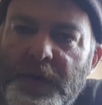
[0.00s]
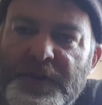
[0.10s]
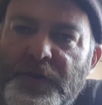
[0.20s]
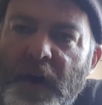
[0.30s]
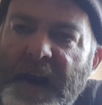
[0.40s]
the
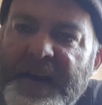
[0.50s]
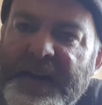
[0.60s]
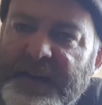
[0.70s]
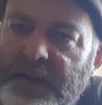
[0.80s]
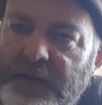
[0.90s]

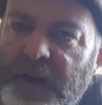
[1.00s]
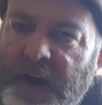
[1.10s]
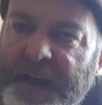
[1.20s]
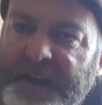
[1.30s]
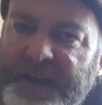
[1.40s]
training you
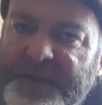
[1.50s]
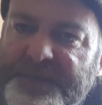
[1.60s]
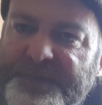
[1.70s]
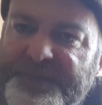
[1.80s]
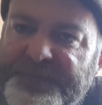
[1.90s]
like.
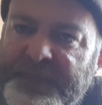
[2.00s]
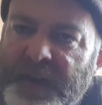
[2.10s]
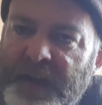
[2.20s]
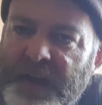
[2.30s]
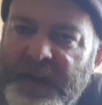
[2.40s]

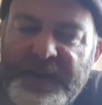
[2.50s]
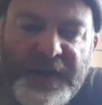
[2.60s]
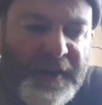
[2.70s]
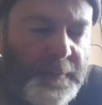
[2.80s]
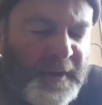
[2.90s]

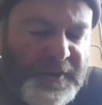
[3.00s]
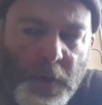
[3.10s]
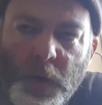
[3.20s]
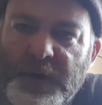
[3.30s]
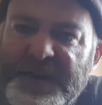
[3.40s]
You can be
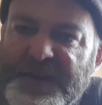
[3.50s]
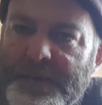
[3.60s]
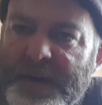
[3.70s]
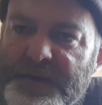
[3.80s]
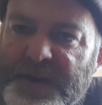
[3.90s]
taught as a
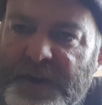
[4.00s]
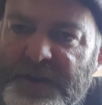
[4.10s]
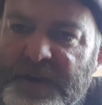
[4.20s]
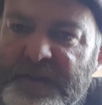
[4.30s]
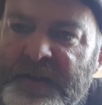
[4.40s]

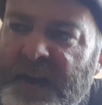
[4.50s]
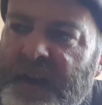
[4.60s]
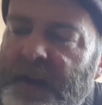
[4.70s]
musician